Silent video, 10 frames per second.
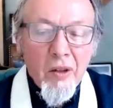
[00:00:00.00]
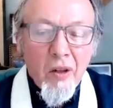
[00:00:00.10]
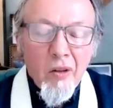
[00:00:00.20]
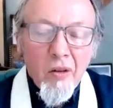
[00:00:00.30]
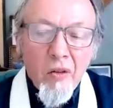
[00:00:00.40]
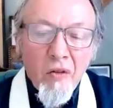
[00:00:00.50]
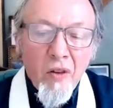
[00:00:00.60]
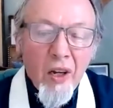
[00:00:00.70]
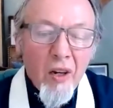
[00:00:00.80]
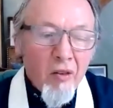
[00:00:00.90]
the
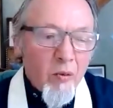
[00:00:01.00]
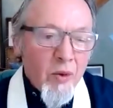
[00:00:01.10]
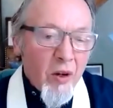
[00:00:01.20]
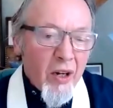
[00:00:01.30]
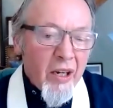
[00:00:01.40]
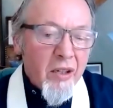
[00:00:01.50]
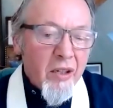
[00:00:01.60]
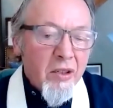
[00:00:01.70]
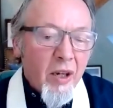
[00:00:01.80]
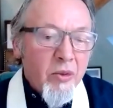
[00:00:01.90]
fear of
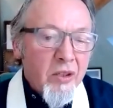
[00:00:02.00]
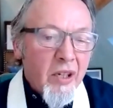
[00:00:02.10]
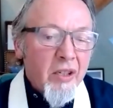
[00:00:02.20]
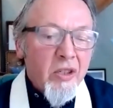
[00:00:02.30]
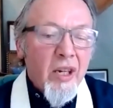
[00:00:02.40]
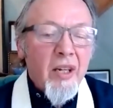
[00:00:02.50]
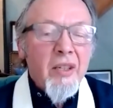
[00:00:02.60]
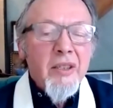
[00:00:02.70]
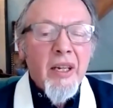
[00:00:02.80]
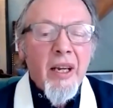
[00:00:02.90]

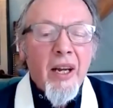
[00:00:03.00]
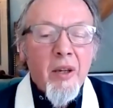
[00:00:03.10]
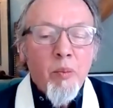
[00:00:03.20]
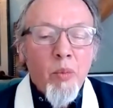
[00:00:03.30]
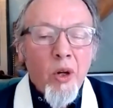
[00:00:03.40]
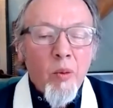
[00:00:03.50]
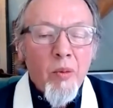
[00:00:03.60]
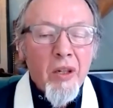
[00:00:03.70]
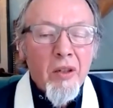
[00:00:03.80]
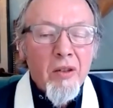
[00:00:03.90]
insubstantiality and
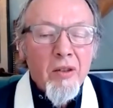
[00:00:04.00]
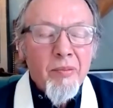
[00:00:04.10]
impermanence,